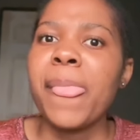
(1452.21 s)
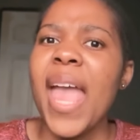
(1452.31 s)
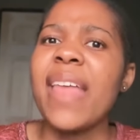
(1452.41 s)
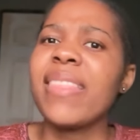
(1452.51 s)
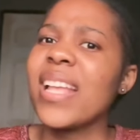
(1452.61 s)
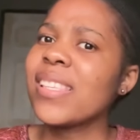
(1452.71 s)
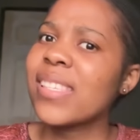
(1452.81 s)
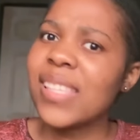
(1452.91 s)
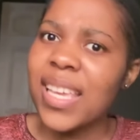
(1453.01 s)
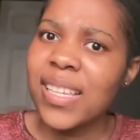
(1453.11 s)
and then
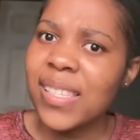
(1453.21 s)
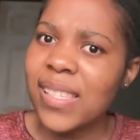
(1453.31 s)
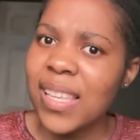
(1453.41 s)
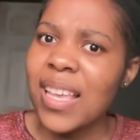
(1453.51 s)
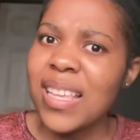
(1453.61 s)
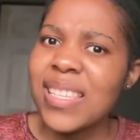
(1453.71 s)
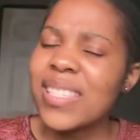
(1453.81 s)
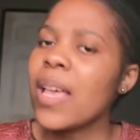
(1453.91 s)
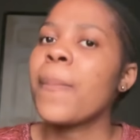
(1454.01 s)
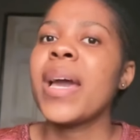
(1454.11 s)
6
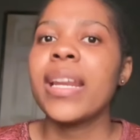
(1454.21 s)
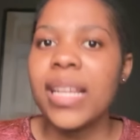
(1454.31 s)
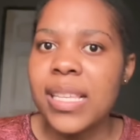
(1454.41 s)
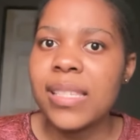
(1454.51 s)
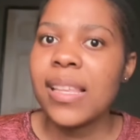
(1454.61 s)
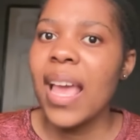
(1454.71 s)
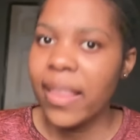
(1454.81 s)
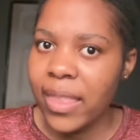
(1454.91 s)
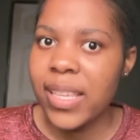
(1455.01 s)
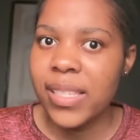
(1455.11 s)
summaries
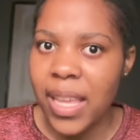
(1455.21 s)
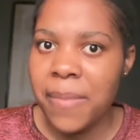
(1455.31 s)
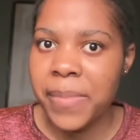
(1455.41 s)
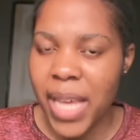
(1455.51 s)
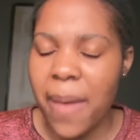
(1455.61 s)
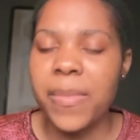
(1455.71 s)
at the same time.